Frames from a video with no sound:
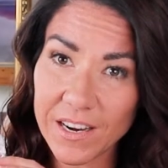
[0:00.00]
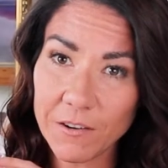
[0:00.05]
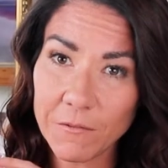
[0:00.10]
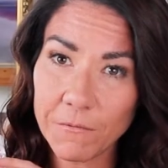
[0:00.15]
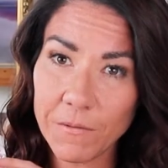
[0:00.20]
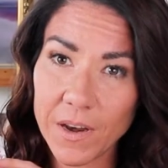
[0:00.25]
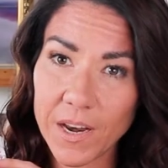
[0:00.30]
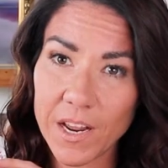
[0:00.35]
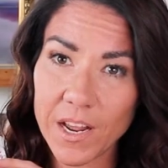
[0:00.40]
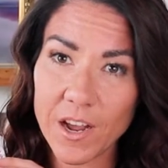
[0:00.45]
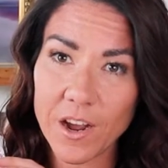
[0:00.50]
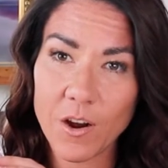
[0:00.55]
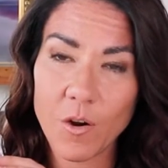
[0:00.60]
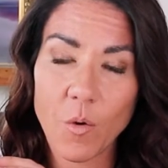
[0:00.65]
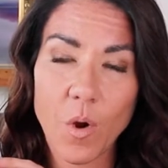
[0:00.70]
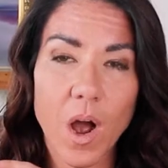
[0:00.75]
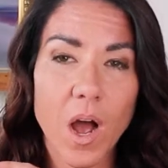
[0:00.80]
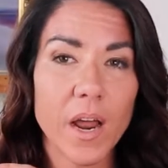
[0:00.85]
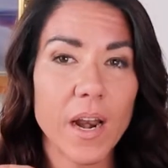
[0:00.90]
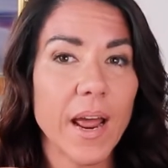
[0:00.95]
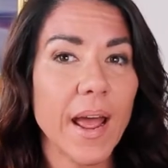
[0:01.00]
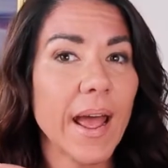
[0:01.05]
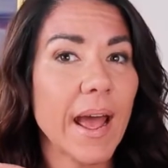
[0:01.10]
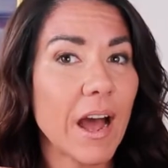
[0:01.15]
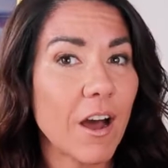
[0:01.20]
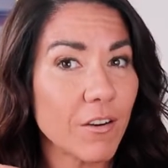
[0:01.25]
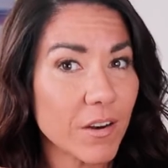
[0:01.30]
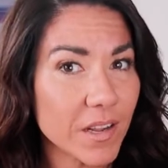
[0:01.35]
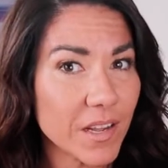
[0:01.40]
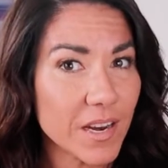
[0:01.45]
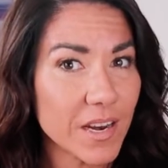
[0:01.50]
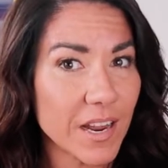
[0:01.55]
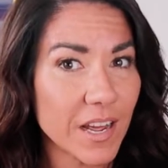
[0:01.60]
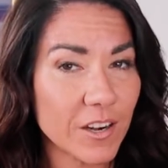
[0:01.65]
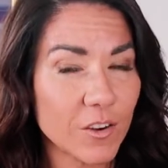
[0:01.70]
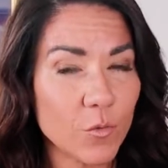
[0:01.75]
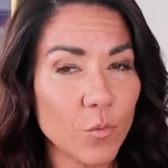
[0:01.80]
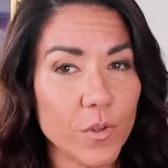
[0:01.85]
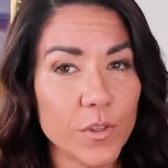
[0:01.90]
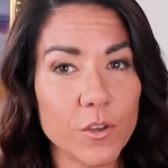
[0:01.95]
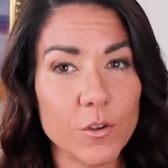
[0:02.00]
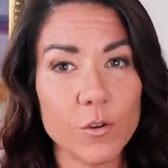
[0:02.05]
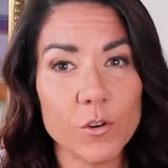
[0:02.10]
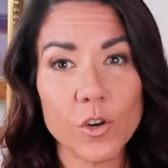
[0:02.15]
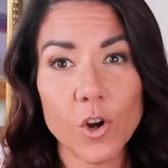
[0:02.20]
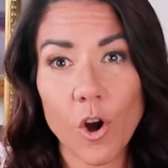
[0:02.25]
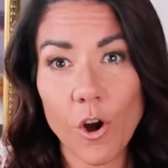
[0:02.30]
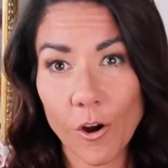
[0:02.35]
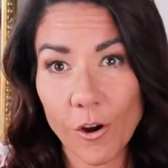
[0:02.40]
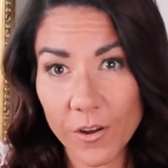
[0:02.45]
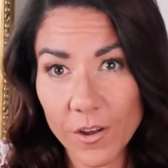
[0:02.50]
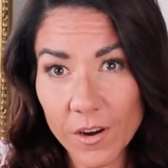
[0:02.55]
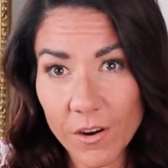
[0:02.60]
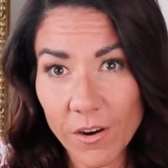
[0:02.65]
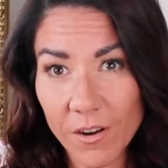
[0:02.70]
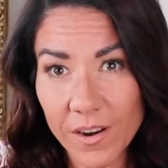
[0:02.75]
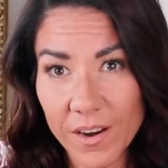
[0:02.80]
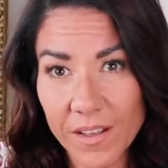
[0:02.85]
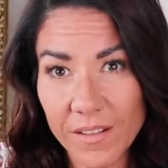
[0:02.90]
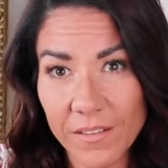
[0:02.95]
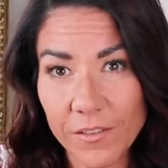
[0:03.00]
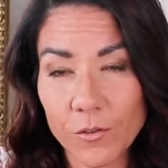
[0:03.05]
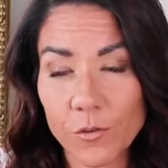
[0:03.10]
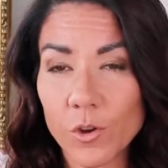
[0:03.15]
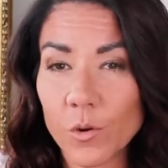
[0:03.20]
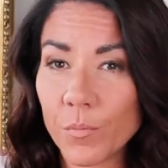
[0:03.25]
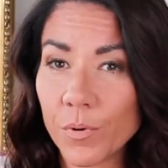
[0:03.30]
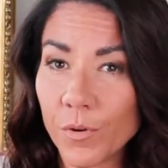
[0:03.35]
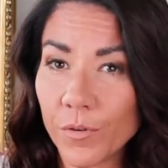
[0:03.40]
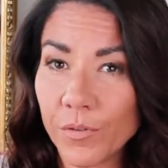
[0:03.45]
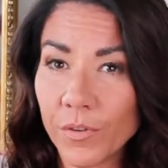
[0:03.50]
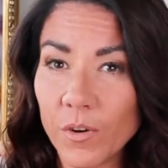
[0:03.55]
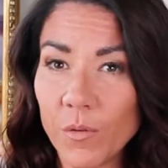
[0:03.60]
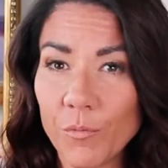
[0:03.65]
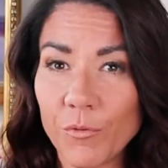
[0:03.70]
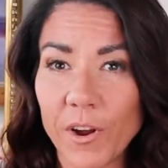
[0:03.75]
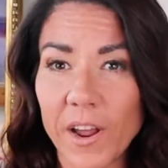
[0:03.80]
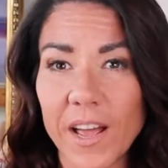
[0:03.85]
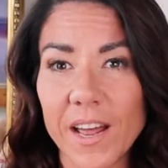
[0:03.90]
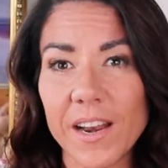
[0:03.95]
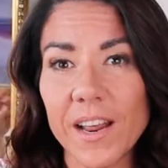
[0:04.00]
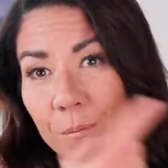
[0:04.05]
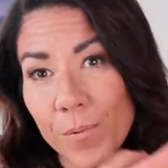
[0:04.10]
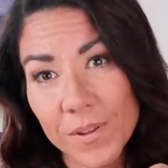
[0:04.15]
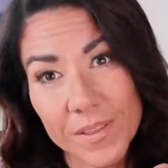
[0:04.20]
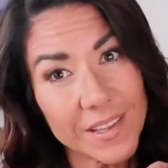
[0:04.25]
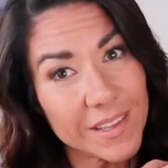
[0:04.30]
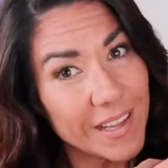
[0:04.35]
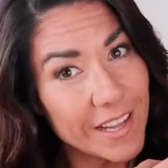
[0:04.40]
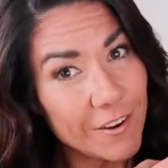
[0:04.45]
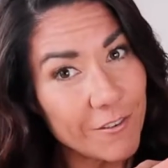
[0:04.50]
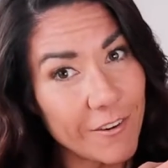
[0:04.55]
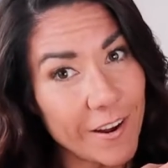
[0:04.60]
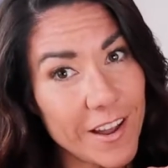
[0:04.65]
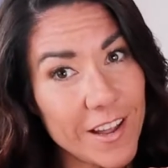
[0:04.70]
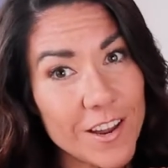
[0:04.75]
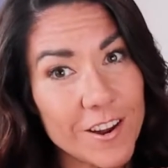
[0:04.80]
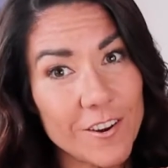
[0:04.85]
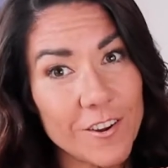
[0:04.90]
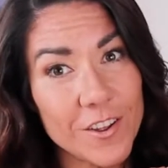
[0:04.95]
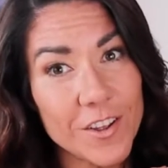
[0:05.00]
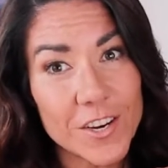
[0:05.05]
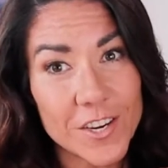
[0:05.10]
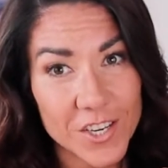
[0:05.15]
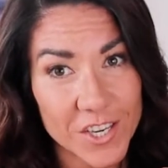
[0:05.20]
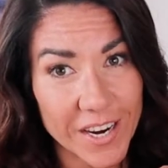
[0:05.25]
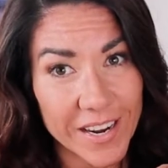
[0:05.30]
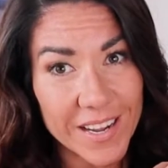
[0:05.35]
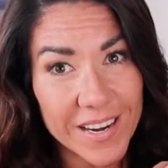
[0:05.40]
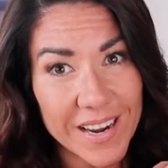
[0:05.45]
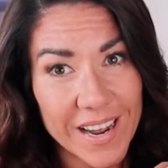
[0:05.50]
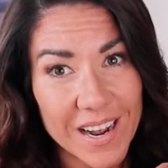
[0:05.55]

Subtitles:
did a video on how to connect with your target audience through your personal brand. Put the link right here, you can check it